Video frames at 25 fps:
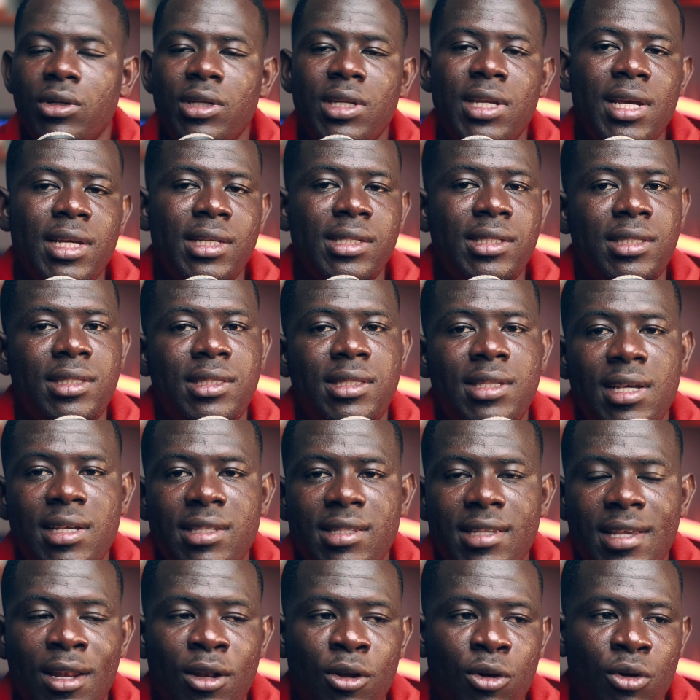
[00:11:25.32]
This
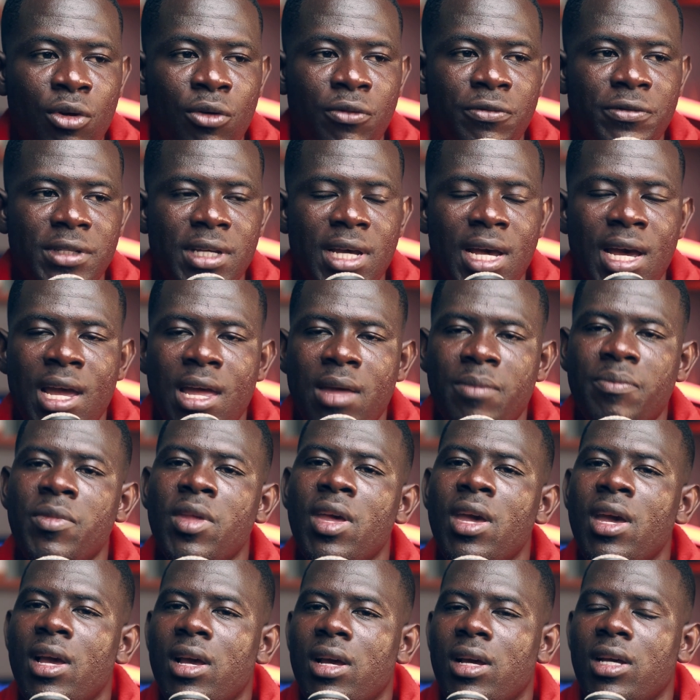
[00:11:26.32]
takes a lot of time,
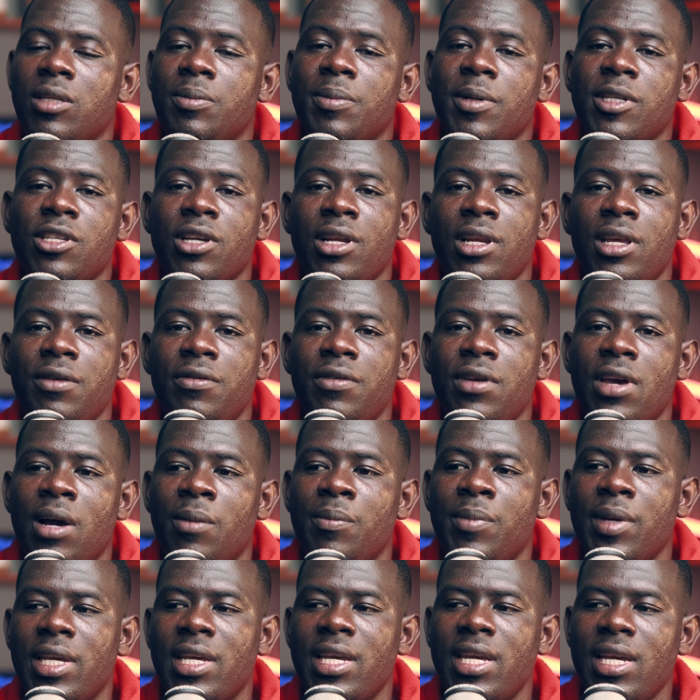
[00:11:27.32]
especially if you are
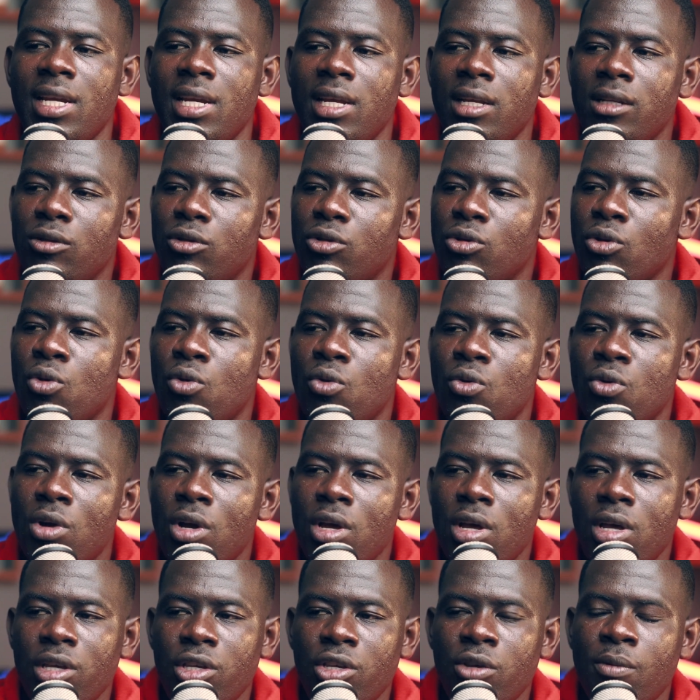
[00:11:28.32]
beginning, so
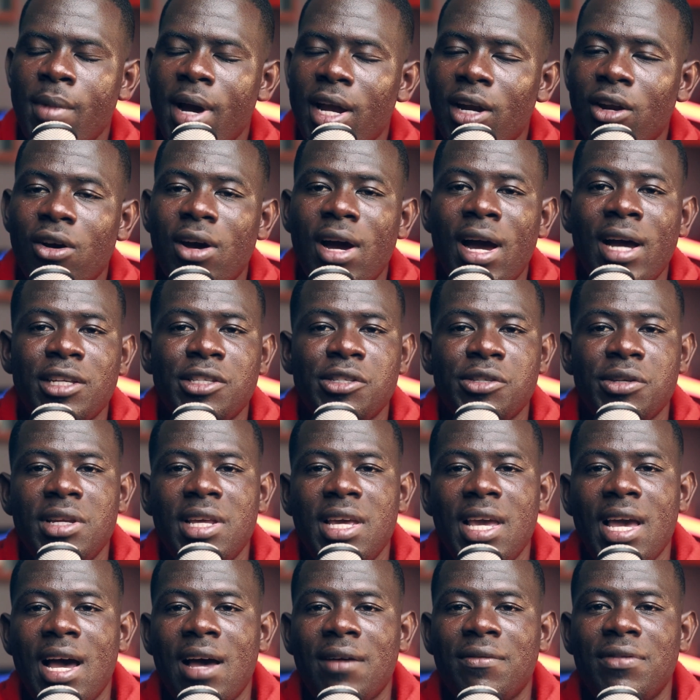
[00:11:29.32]
you might not actually
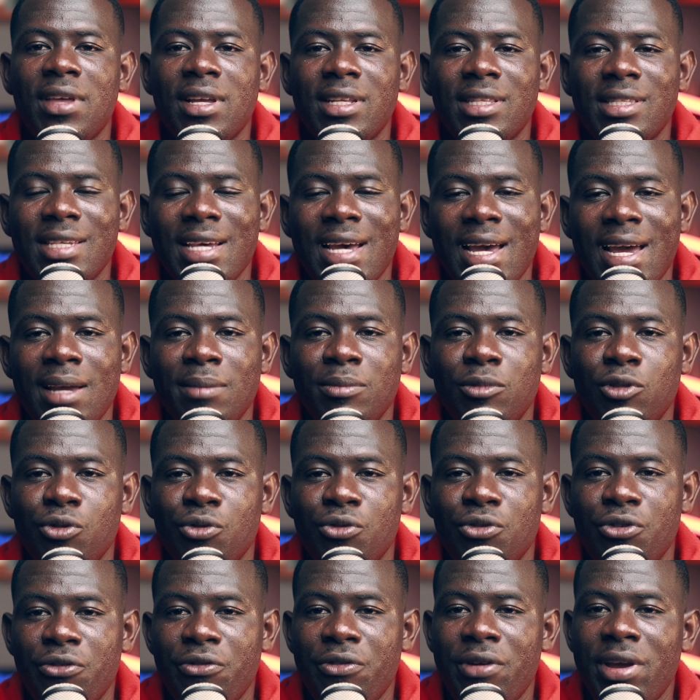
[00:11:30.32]
have the time to
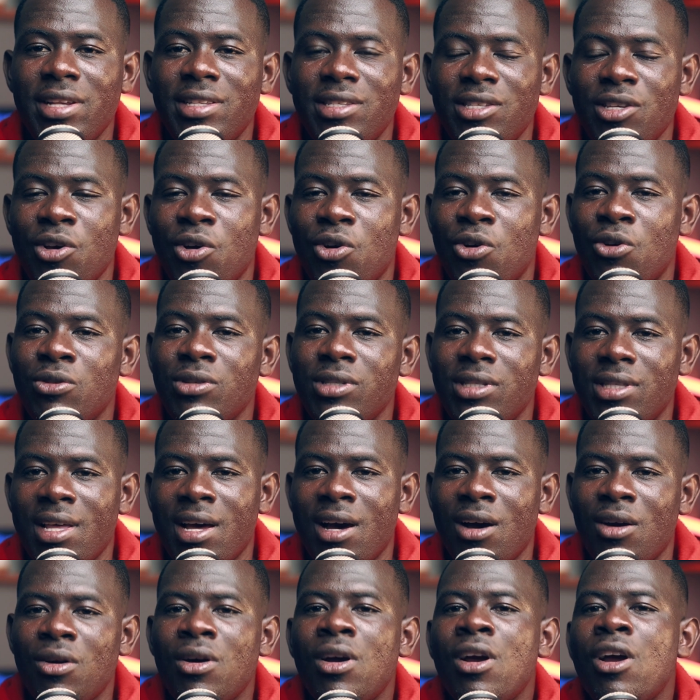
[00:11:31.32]
create your own
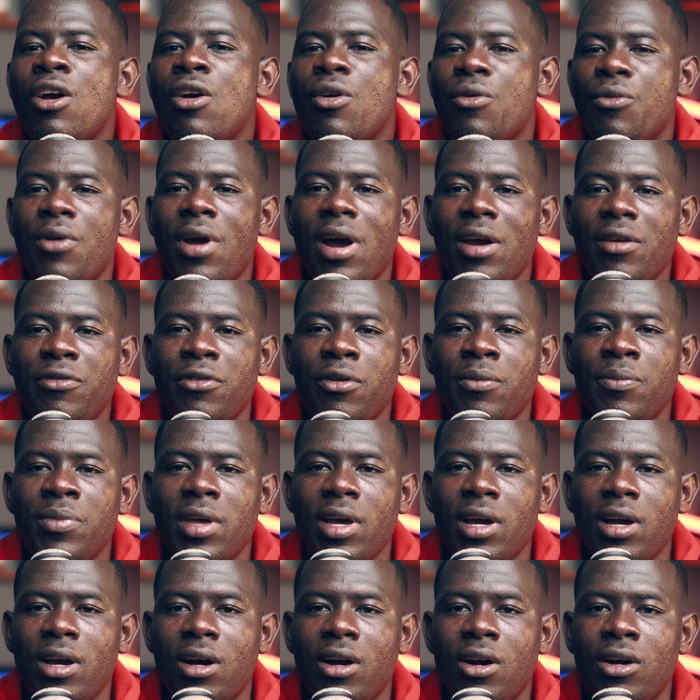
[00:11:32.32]
style right from
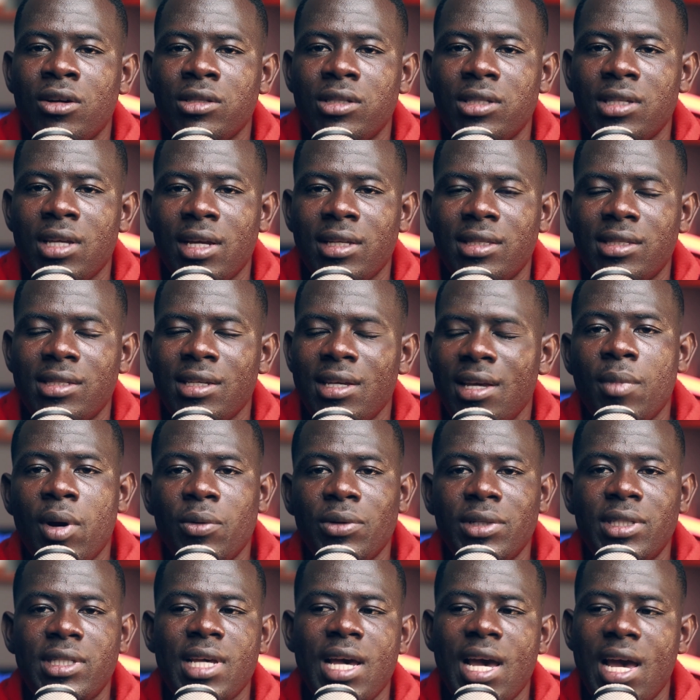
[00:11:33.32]
the onset. But
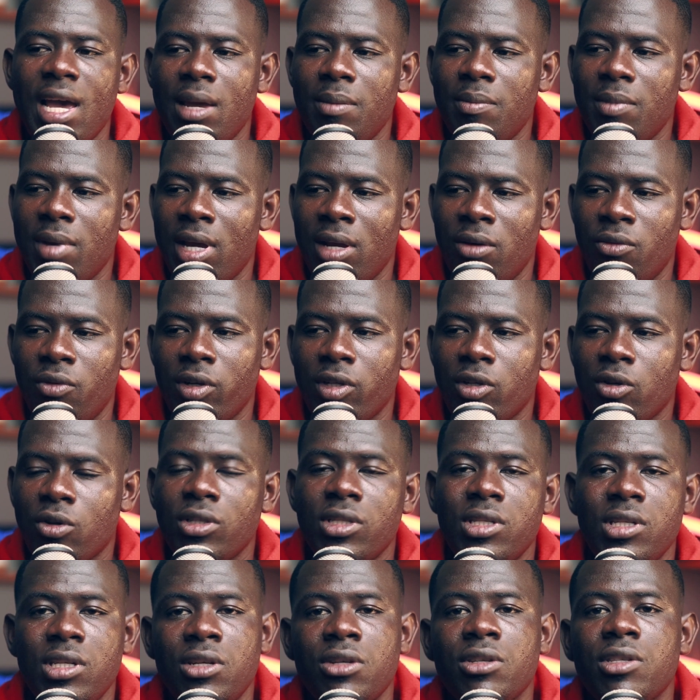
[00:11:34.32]
with time and with
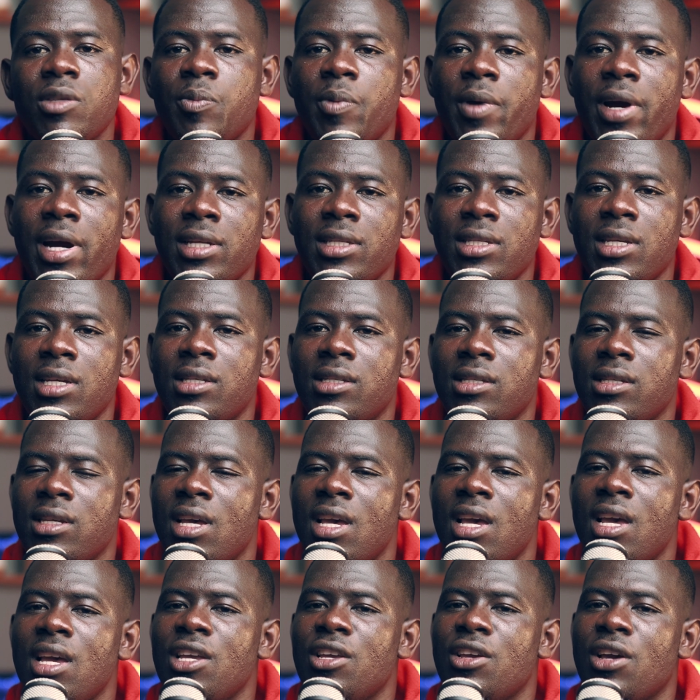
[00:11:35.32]
continuous practice,
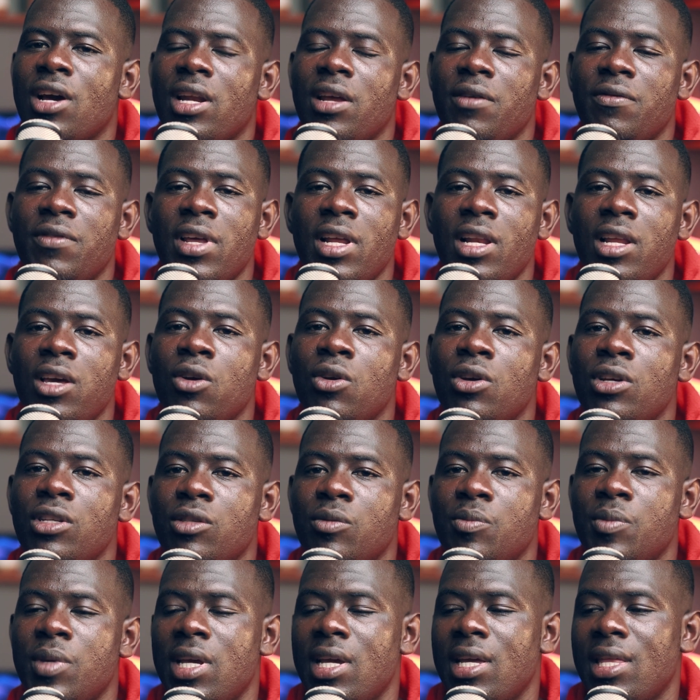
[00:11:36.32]
you're definitely going to
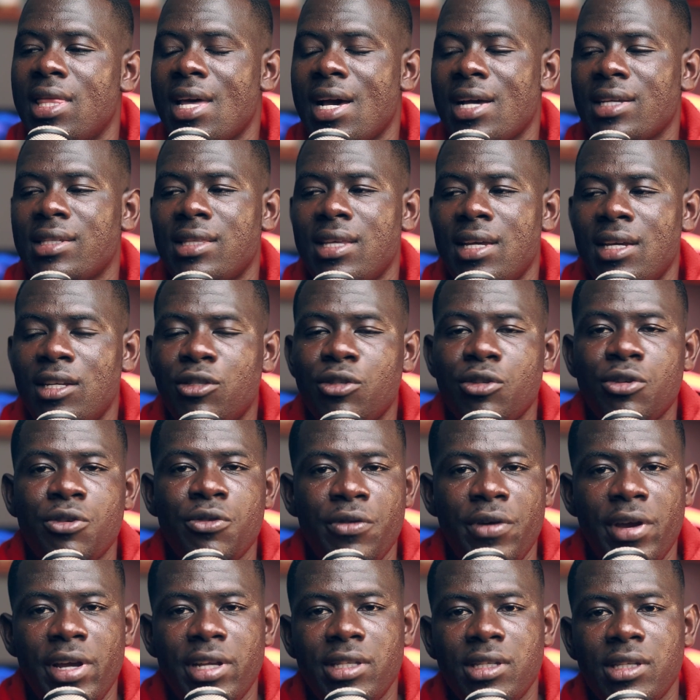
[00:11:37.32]
be in that stage to
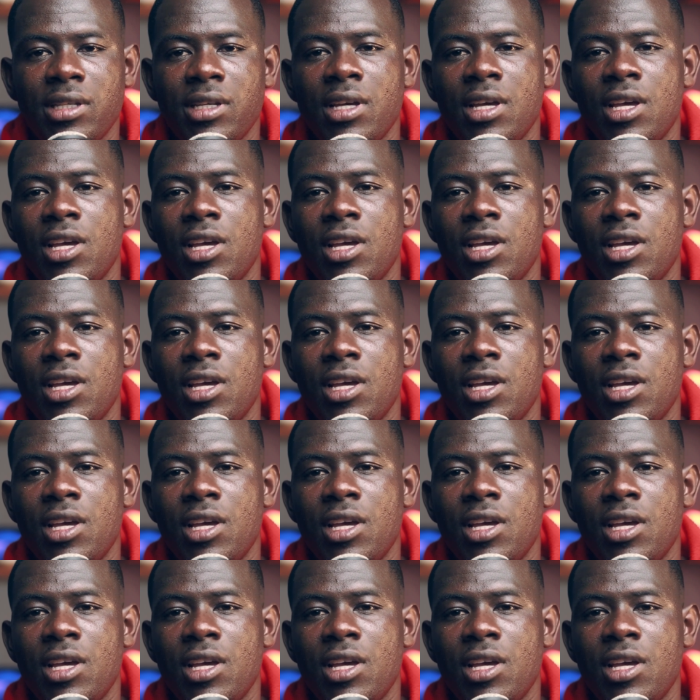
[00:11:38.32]
create